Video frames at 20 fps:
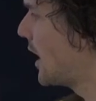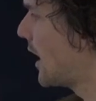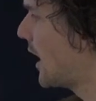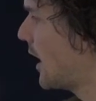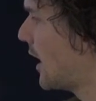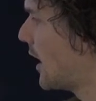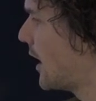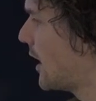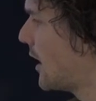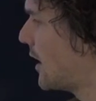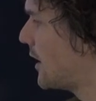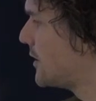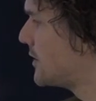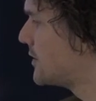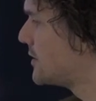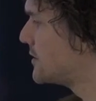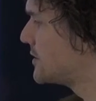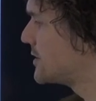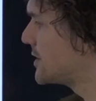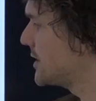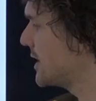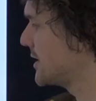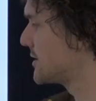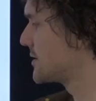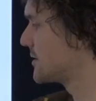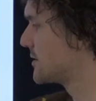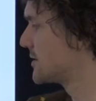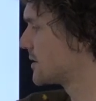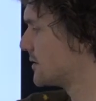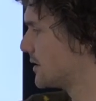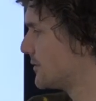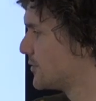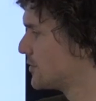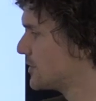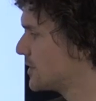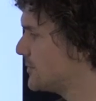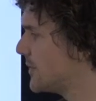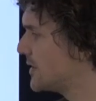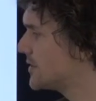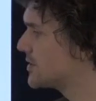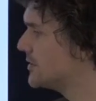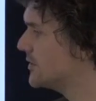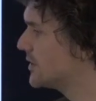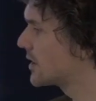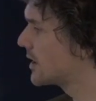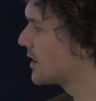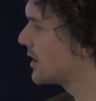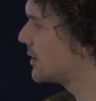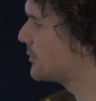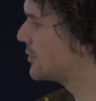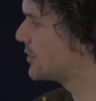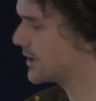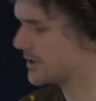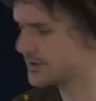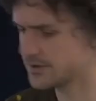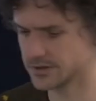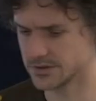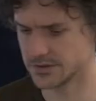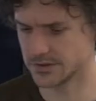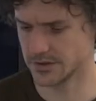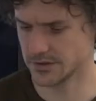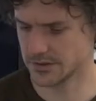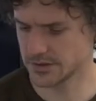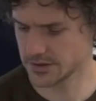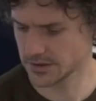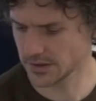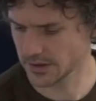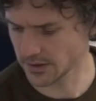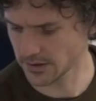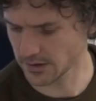And yes, so I've already mentioned the collaborators that